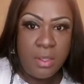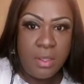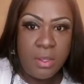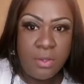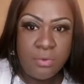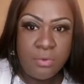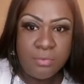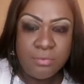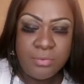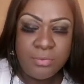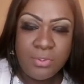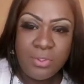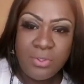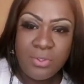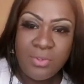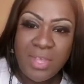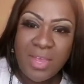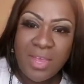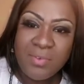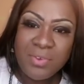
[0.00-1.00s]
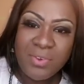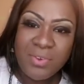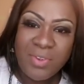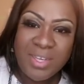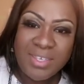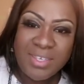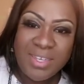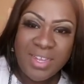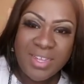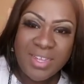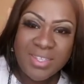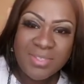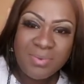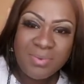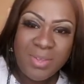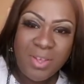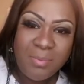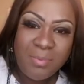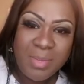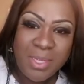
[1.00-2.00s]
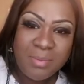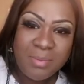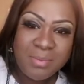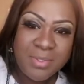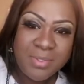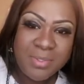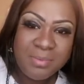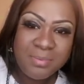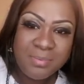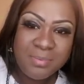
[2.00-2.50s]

Oh, you have a great day as well, babes.